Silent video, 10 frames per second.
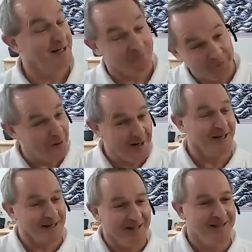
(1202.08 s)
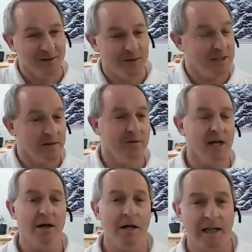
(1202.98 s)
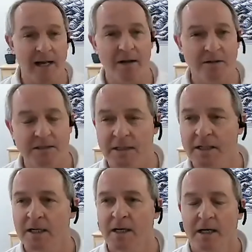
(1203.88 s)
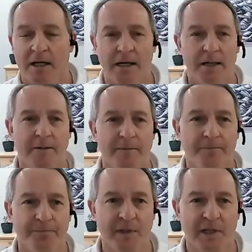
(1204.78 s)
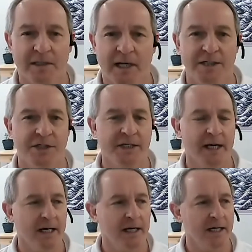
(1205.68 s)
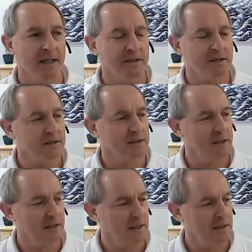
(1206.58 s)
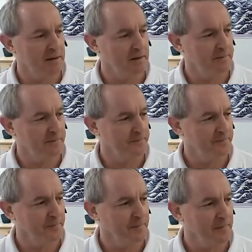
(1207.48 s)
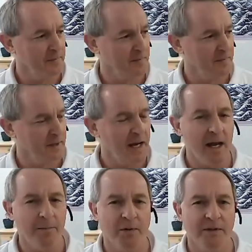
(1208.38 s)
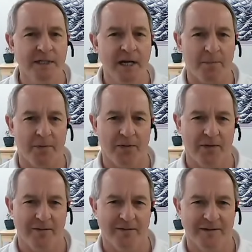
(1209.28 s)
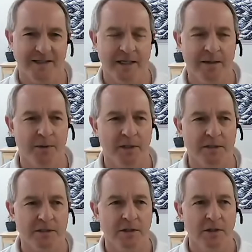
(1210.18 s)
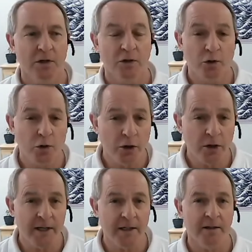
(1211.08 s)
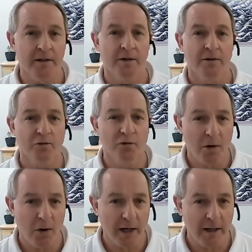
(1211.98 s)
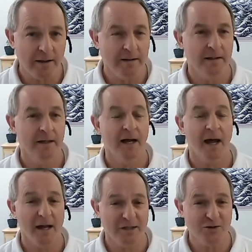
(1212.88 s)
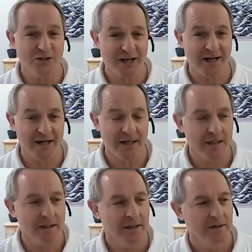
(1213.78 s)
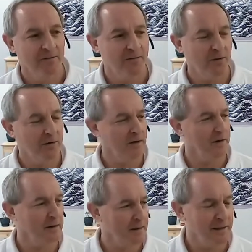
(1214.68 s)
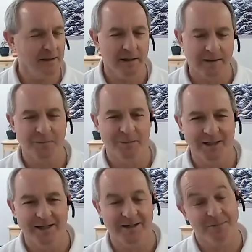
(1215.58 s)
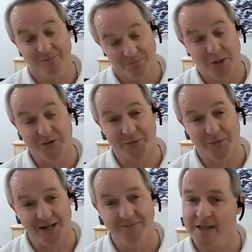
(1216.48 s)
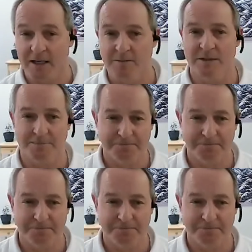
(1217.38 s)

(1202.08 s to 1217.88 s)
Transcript: if you want to get into those other la layers, um, Tai Chi has uh, ample depth to keep us learning, growing, entertained for uh, uh, multiple lifetimes.